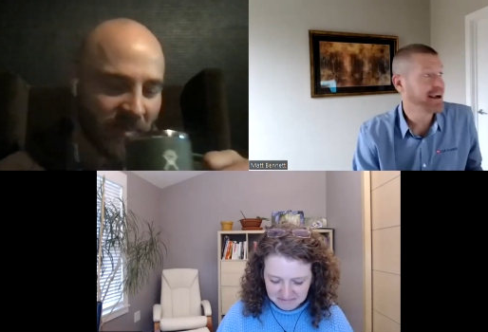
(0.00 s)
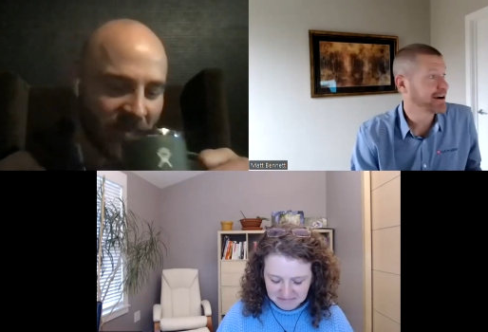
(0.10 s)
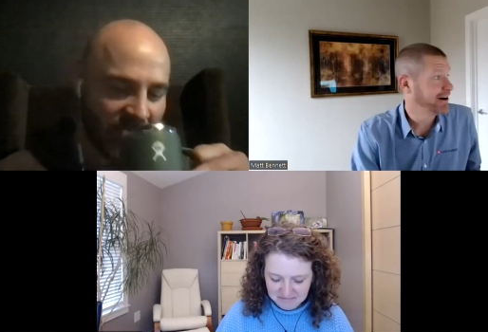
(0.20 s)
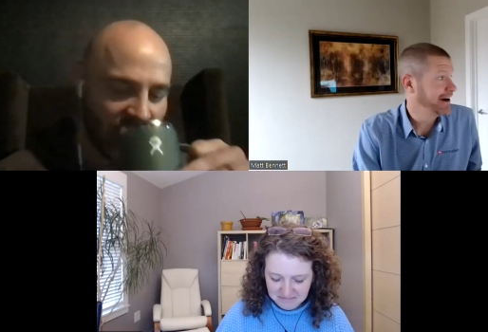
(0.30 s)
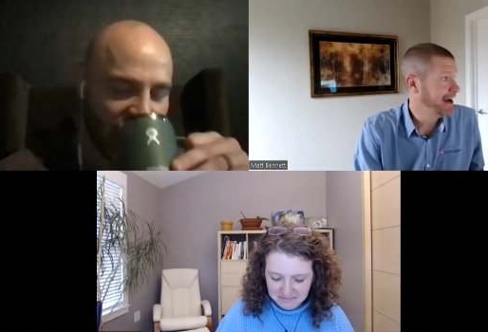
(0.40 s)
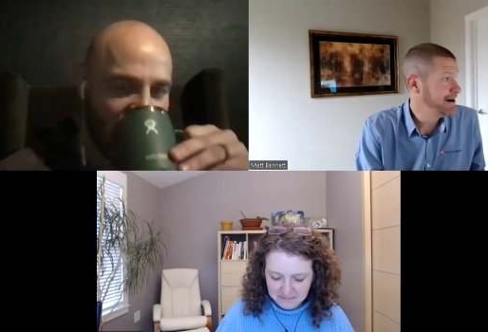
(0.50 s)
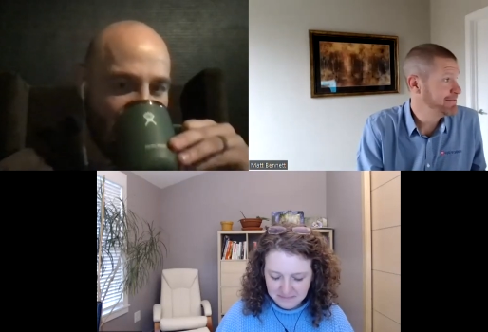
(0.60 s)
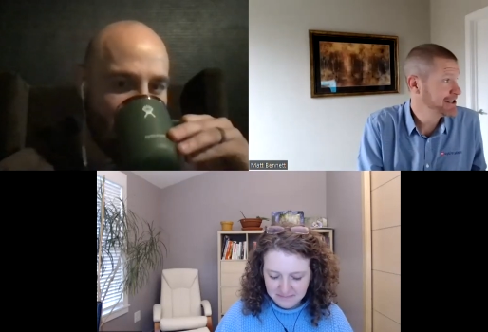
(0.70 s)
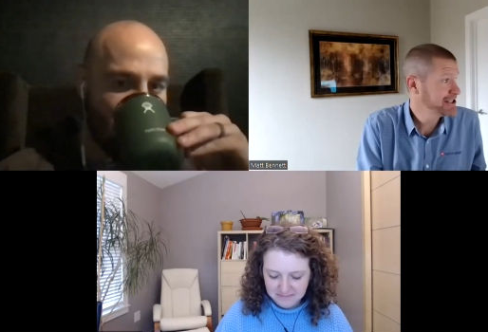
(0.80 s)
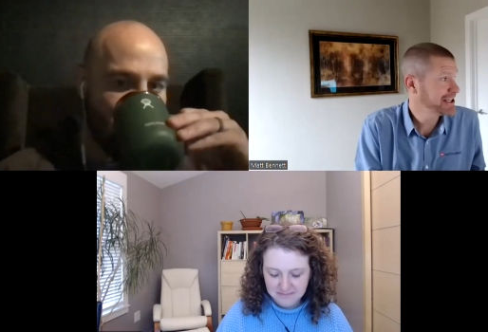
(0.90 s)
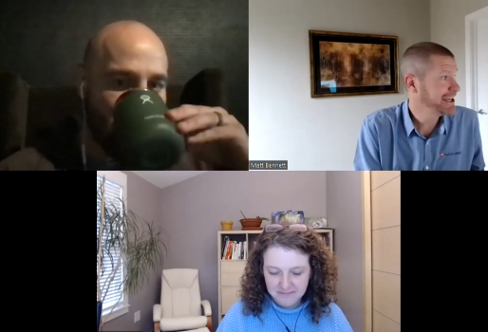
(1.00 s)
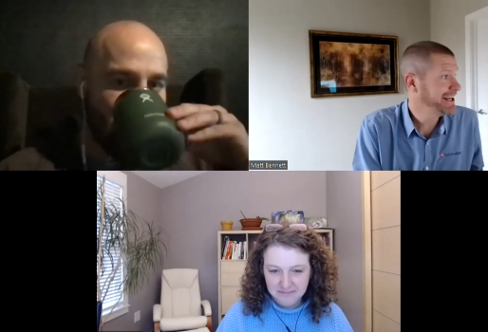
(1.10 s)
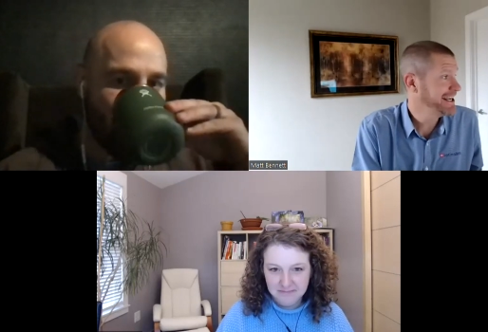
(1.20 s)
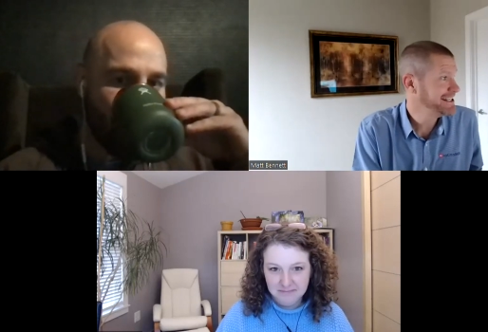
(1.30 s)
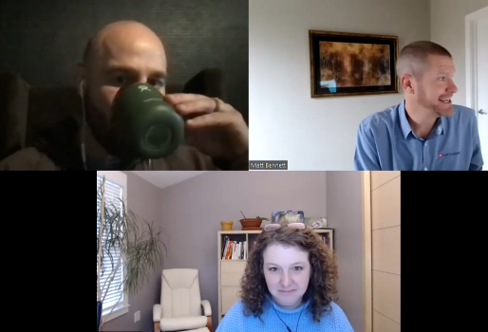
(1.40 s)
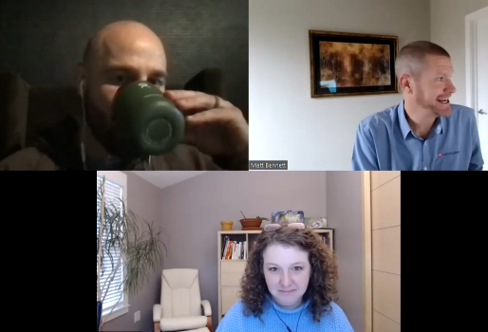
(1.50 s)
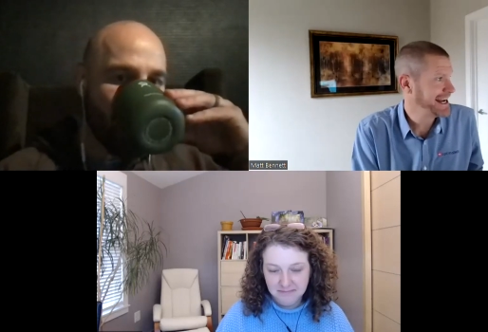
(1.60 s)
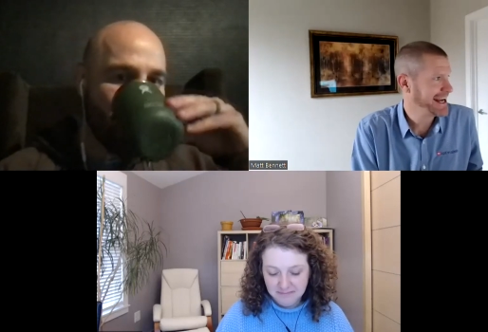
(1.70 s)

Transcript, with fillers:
Speaker 1: record, Munchkin is